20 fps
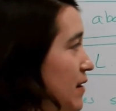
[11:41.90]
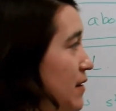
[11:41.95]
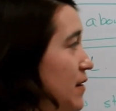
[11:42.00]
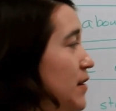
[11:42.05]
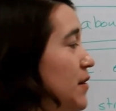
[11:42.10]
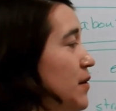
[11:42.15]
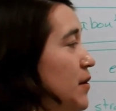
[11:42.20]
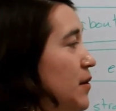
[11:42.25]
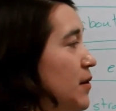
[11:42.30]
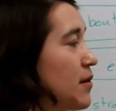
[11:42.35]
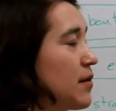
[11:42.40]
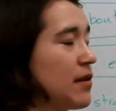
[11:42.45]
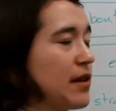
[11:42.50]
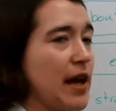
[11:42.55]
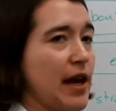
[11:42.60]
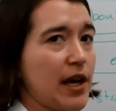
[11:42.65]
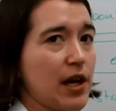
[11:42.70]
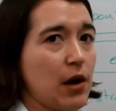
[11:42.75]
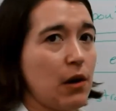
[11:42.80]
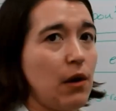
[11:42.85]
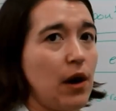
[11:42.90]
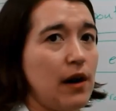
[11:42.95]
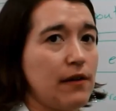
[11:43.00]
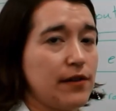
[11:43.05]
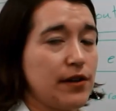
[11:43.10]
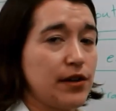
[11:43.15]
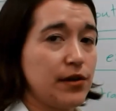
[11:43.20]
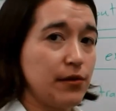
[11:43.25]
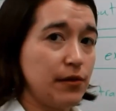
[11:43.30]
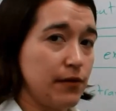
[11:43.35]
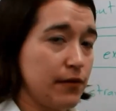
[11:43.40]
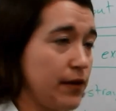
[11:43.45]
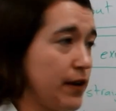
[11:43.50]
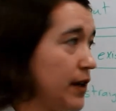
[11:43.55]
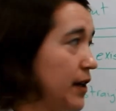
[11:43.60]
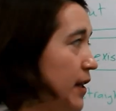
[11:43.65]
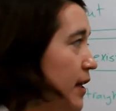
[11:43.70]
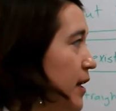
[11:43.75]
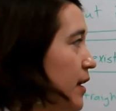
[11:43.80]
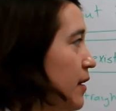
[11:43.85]
zeros that go off into
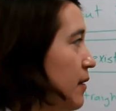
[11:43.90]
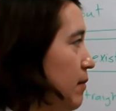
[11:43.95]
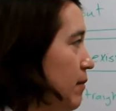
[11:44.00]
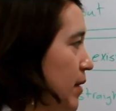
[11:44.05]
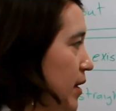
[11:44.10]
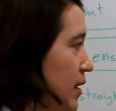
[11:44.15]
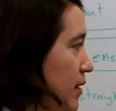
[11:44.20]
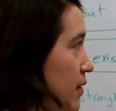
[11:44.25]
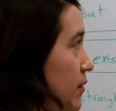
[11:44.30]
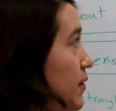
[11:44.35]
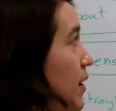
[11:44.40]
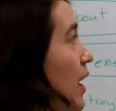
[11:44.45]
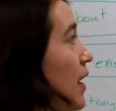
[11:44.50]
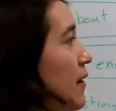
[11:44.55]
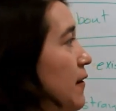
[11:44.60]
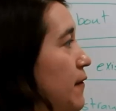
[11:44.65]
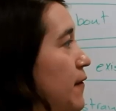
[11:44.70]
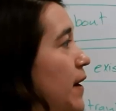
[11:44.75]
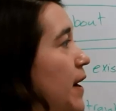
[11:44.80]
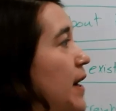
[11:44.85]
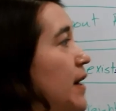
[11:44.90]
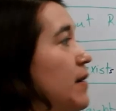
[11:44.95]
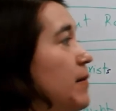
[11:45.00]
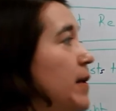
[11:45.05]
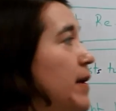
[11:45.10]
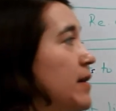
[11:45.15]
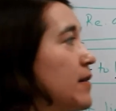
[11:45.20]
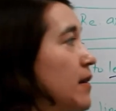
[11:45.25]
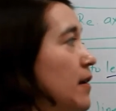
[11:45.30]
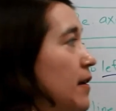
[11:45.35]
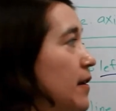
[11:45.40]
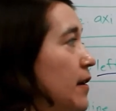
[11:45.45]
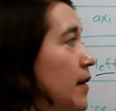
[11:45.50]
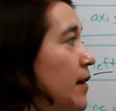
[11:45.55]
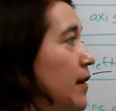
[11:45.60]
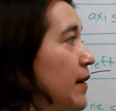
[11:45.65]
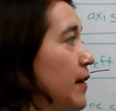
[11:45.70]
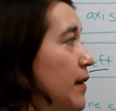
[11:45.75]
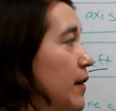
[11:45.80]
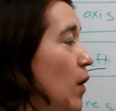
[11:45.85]
infinity because they're not defined based on
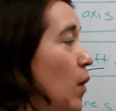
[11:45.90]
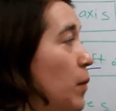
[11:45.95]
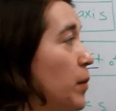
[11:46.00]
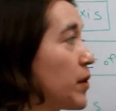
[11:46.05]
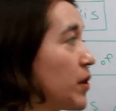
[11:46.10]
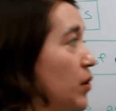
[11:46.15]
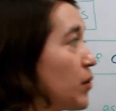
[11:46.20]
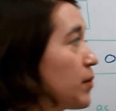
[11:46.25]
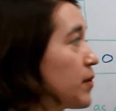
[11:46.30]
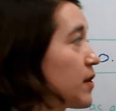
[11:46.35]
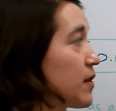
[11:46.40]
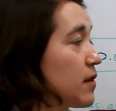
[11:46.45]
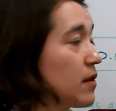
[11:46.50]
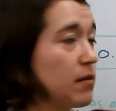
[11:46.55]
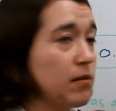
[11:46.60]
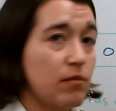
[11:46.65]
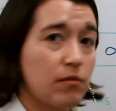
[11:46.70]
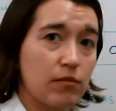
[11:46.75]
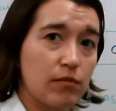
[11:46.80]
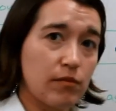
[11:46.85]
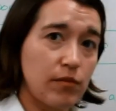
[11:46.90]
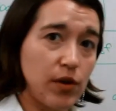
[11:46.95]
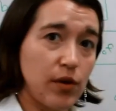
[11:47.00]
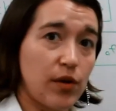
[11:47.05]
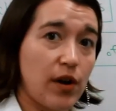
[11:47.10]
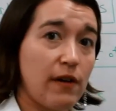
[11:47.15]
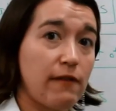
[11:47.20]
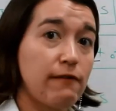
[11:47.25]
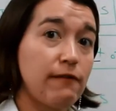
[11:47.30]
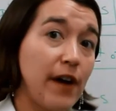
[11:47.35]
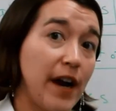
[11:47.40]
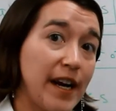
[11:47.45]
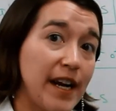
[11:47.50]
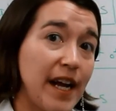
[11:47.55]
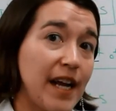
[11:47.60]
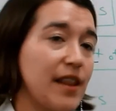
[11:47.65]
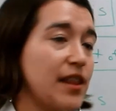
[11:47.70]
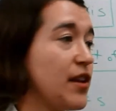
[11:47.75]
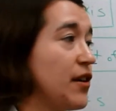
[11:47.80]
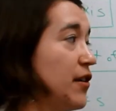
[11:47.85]
our open loop system. They're not
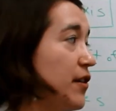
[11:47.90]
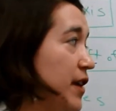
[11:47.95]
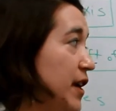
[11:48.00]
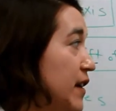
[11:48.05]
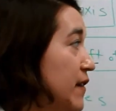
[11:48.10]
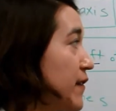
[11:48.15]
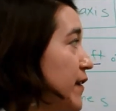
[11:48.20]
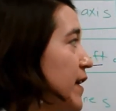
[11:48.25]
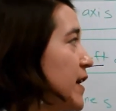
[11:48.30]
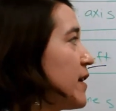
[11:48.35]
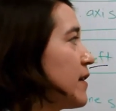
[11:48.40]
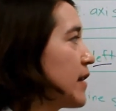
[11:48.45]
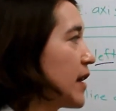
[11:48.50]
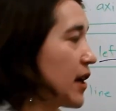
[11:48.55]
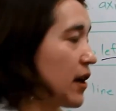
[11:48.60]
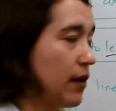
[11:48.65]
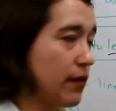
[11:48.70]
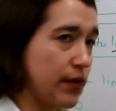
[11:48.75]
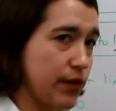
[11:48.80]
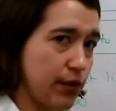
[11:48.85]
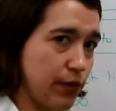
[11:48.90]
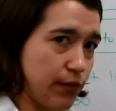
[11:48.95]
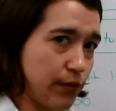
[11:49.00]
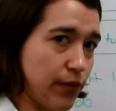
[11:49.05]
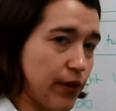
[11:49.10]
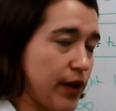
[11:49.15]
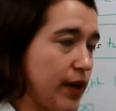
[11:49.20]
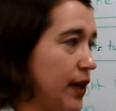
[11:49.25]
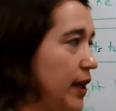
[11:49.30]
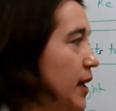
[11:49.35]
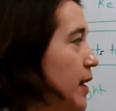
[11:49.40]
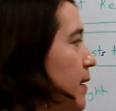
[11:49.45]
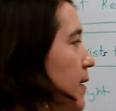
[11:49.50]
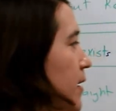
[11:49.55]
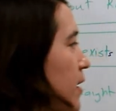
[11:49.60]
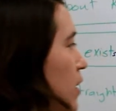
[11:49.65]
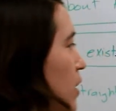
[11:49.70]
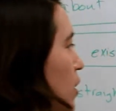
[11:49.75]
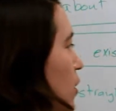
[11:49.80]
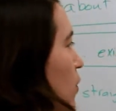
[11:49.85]
finite, they're infinite, they go off into infinity.
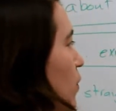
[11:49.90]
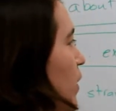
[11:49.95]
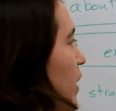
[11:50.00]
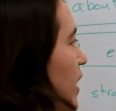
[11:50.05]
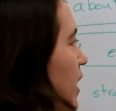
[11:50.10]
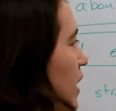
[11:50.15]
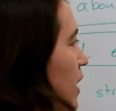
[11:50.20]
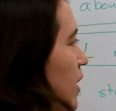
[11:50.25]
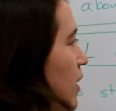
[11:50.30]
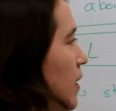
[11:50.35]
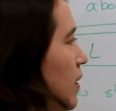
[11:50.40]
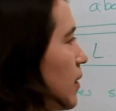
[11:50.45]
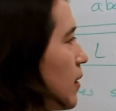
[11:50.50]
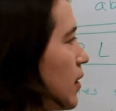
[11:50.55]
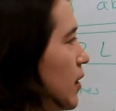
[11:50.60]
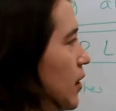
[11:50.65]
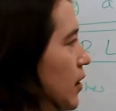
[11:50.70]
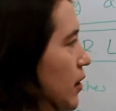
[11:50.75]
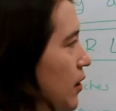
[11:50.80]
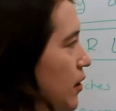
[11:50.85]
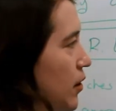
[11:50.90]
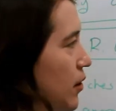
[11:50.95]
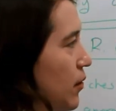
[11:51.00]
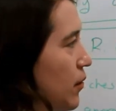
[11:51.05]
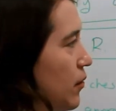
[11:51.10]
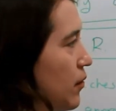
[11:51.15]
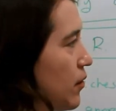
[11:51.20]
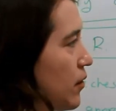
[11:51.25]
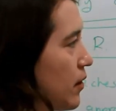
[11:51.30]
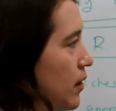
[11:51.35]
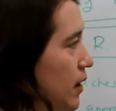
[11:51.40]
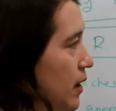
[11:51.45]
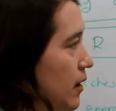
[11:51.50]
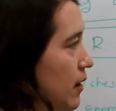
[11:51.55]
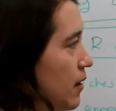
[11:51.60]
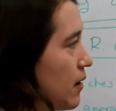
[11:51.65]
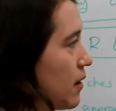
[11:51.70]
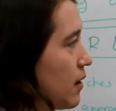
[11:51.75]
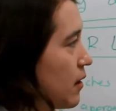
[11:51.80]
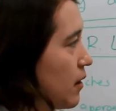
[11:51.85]
We can use
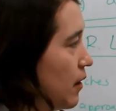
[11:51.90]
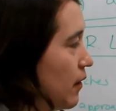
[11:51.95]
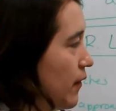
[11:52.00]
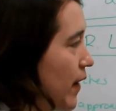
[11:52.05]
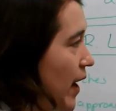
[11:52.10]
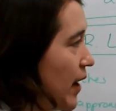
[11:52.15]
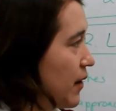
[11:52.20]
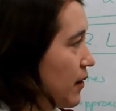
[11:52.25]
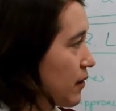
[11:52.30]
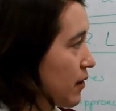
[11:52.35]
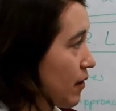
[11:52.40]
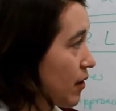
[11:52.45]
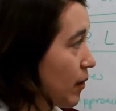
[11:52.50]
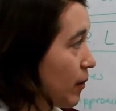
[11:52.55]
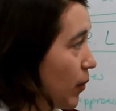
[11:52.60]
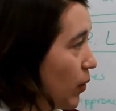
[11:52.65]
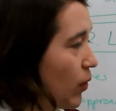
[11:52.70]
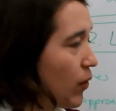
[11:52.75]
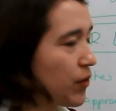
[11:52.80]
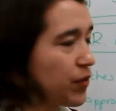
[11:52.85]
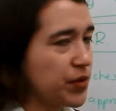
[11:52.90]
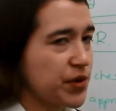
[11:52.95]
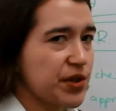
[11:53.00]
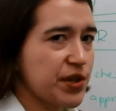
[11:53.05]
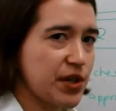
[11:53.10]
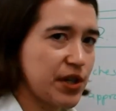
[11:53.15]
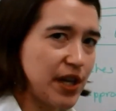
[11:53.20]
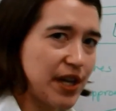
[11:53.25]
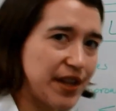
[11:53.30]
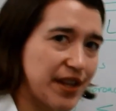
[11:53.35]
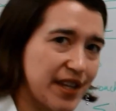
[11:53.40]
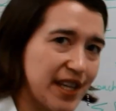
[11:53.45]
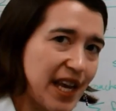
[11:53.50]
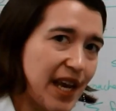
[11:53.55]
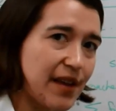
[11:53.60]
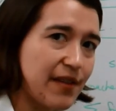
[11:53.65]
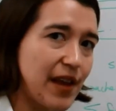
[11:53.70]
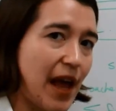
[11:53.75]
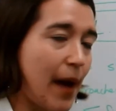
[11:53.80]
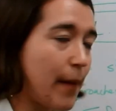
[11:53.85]
these, the values of the poles, which in this
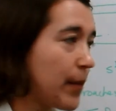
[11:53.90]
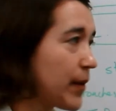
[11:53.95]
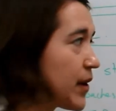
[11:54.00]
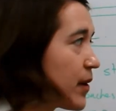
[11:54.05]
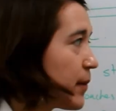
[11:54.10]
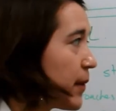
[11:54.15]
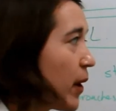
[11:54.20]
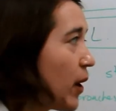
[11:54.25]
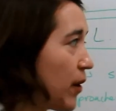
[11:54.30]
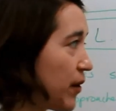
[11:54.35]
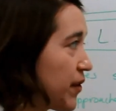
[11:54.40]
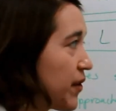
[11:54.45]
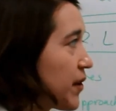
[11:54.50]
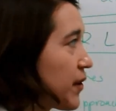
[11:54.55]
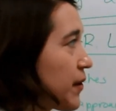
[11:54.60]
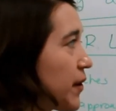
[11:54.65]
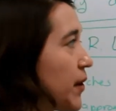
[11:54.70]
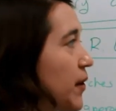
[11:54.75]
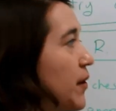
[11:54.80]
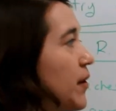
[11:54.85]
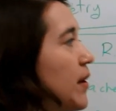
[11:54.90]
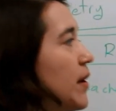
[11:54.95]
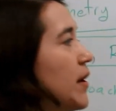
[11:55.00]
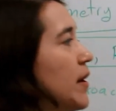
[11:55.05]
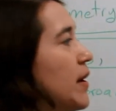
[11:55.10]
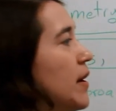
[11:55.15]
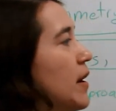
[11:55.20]
case happen to be all zero,